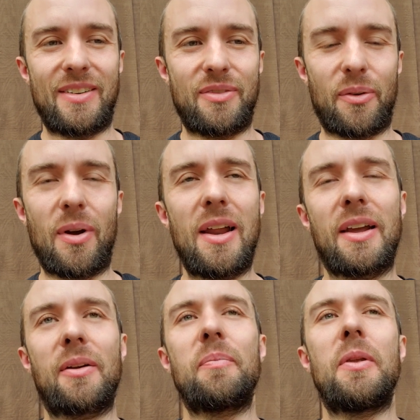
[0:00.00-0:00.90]

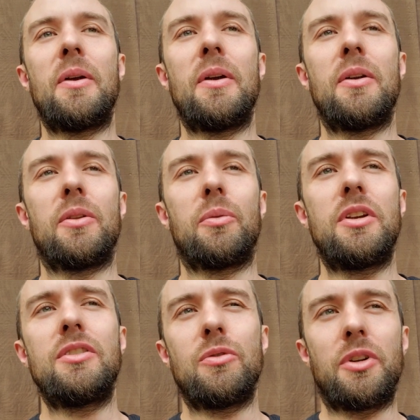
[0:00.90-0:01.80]
ironic. The
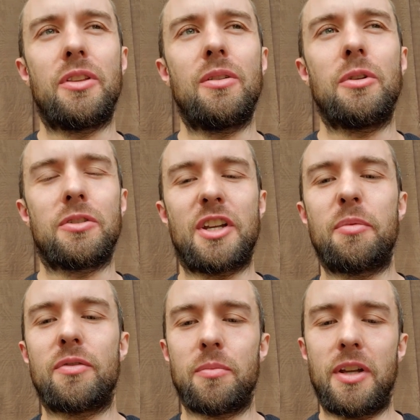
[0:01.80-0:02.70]
reason we think we are
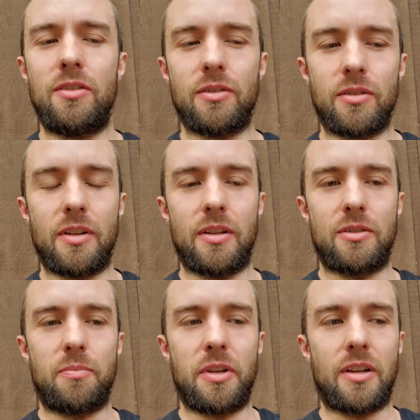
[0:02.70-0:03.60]
separate from nature
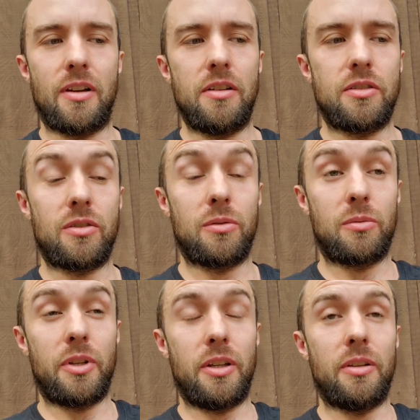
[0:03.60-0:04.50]
is because
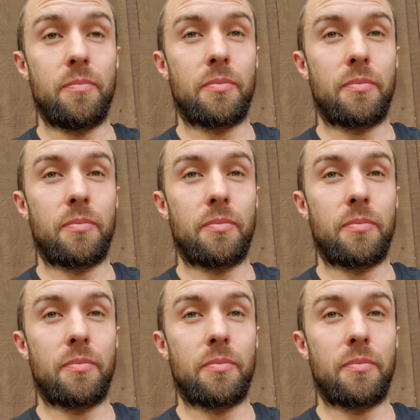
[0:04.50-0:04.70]
we